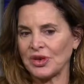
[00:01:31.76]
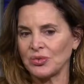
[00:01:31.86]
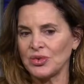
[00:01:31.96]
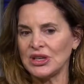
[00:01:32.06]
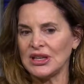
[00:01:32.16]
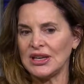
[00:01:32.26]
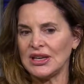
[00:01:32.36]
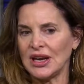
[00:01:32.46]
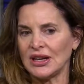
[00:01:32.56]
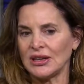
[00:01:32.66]

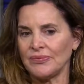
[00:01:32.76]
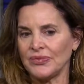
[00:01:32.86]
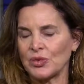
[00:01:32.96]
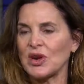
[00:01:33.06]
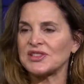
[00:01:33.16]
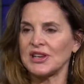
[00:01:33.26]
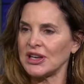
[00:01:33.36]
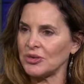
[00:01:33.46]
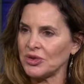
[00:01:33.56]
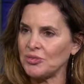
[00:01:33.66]
really
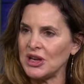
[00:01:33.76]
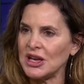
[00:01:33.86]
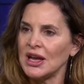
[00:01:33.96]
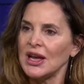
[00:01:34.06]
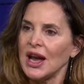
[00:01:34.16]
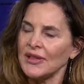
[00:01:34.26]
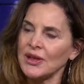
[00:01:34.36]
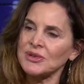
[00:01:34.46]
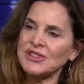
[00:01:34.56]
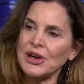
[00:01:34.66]
resonated with me, and
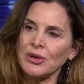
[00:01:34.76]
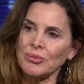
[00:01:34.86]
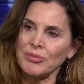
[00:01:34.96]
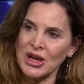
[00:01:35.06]
that was how